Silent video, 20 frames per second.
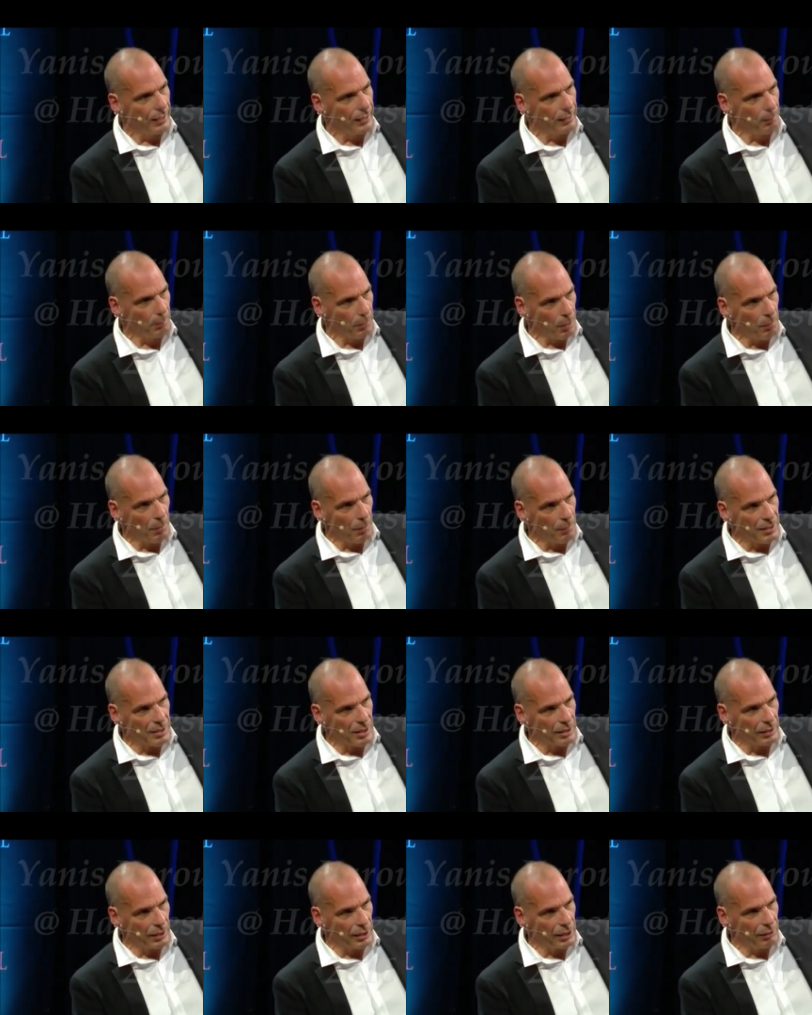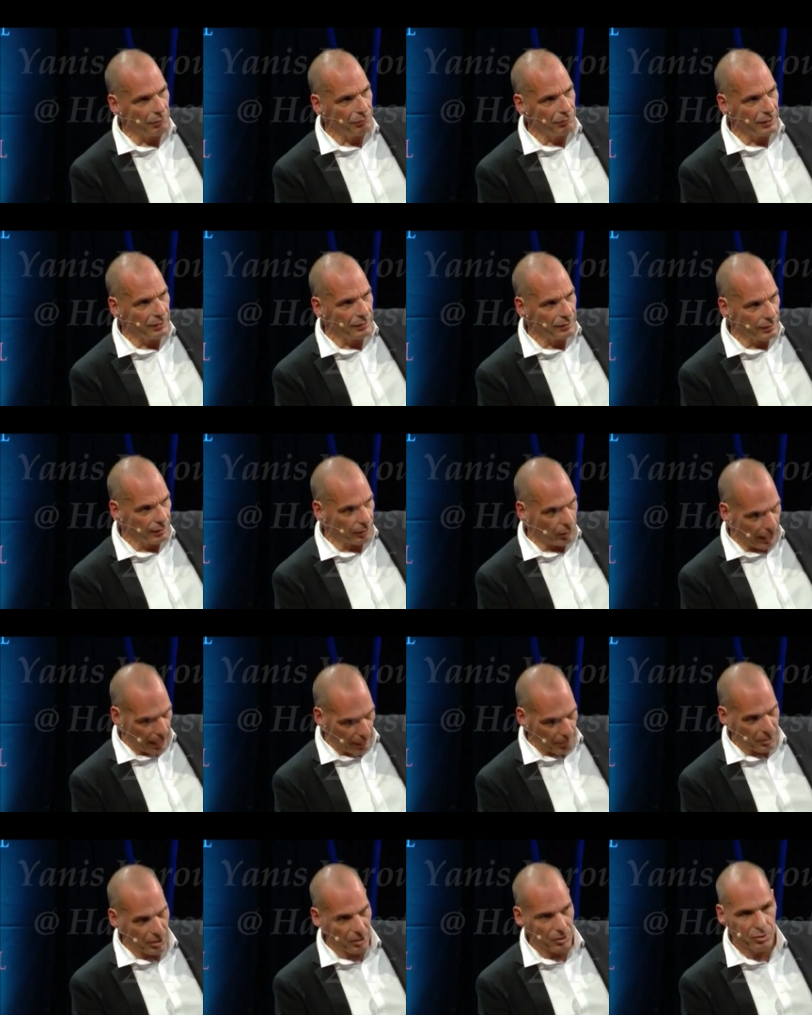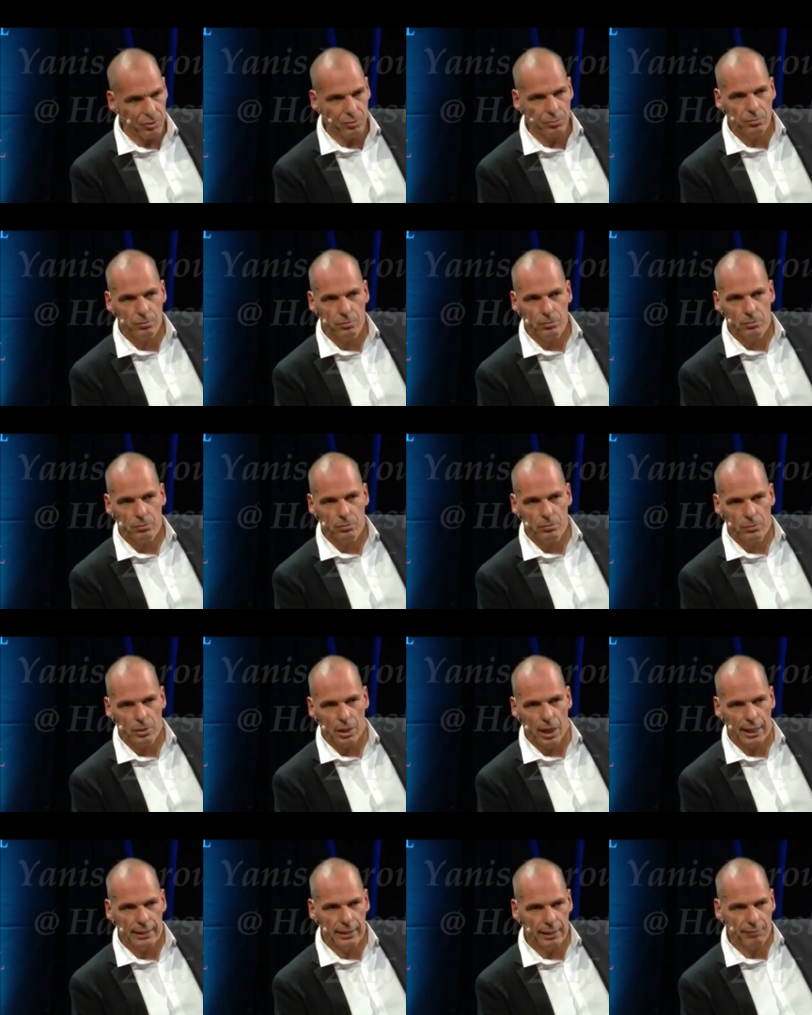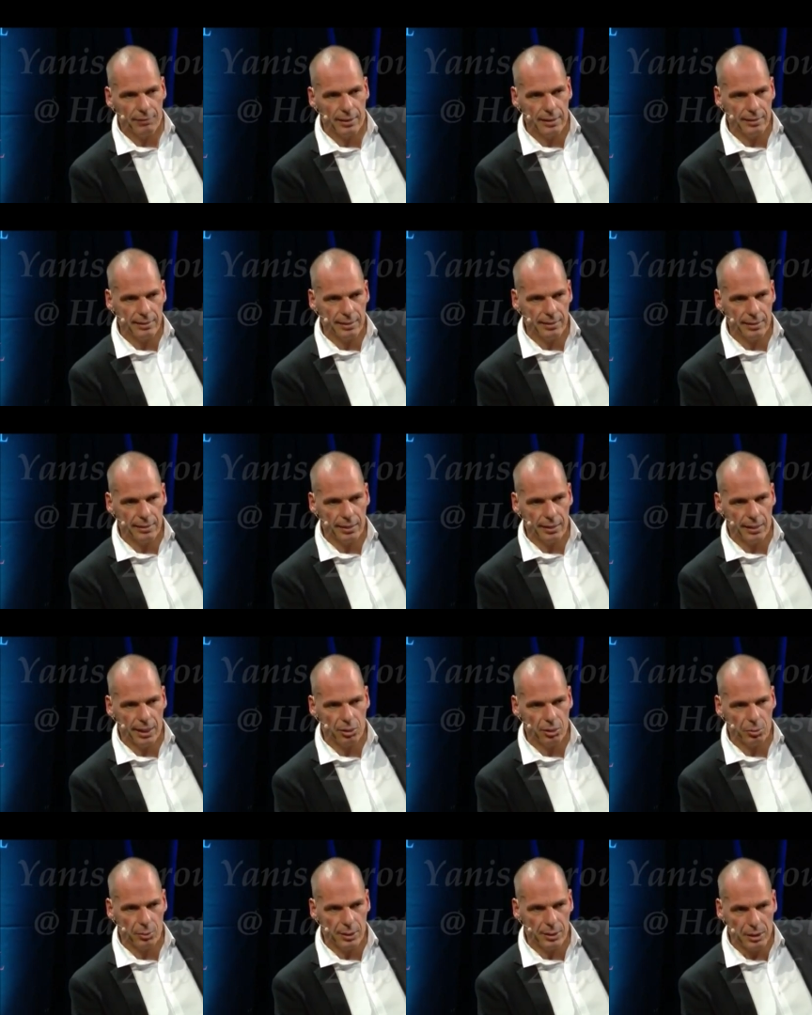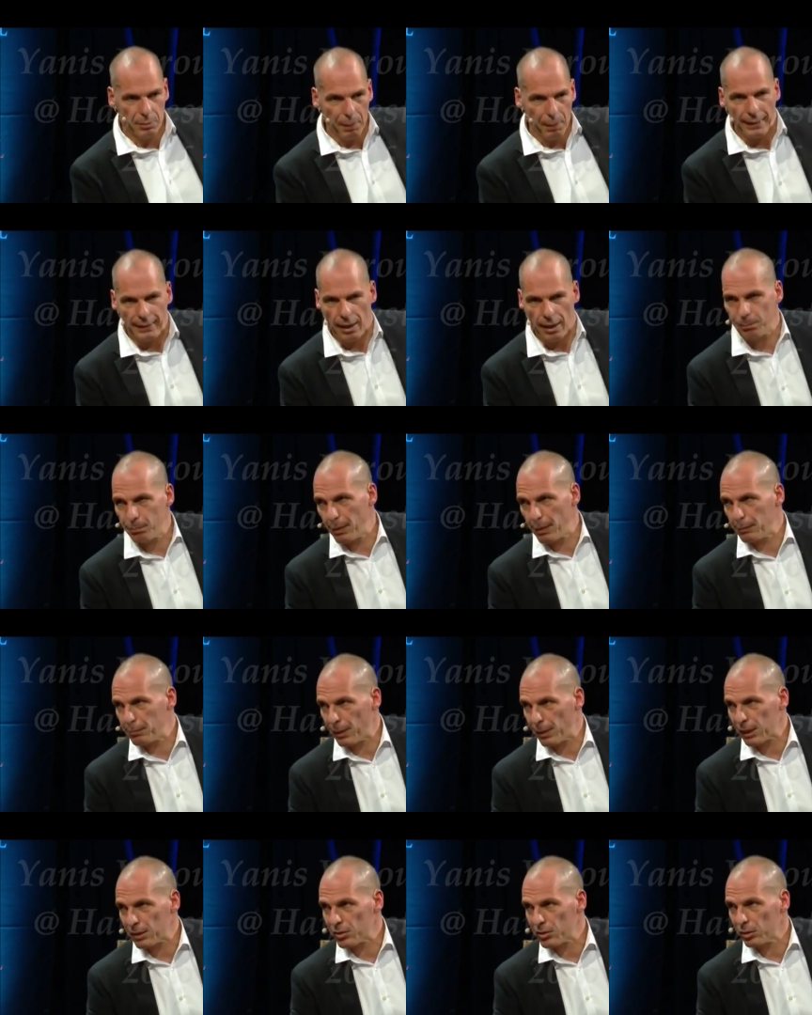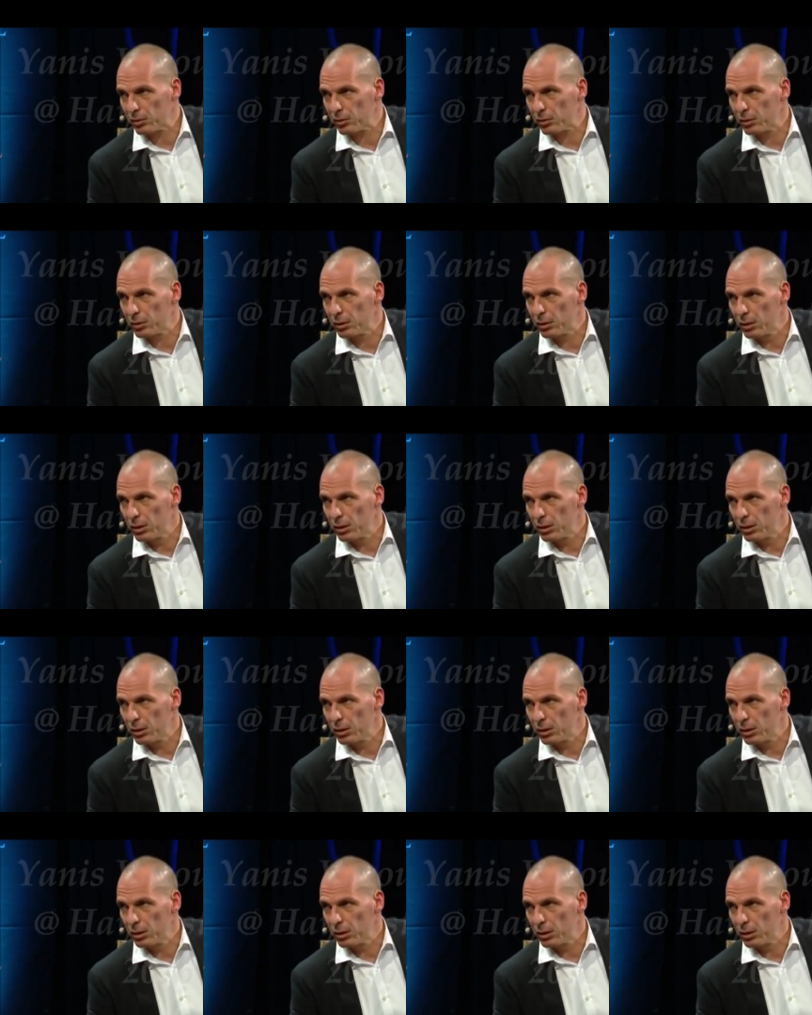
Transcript: The problem is that if it collapses, and if this disintegration is sped up by Brexit,